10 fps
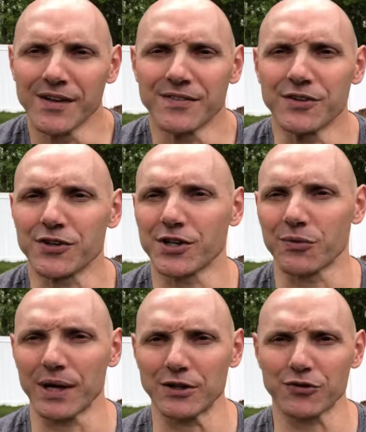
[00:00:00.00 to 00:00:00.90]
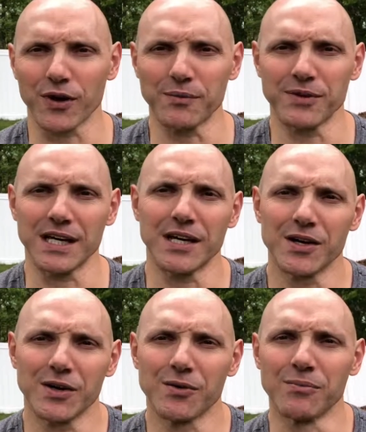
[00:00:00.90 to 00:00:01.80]
These are going to range from the
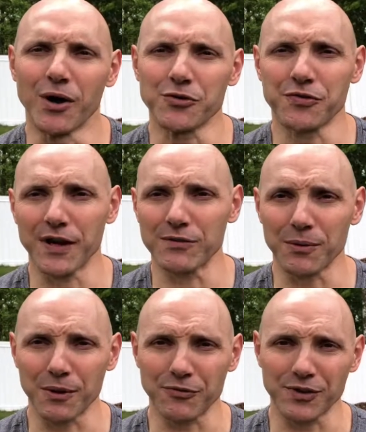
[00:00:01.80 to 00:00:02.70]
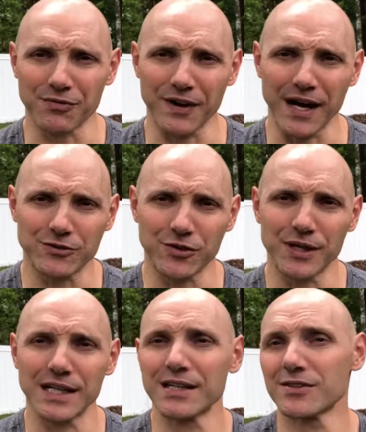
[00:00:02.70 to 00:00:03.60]
most favorable for the
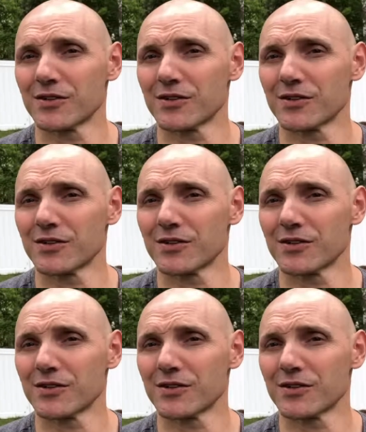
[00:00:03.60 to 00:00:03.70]
factory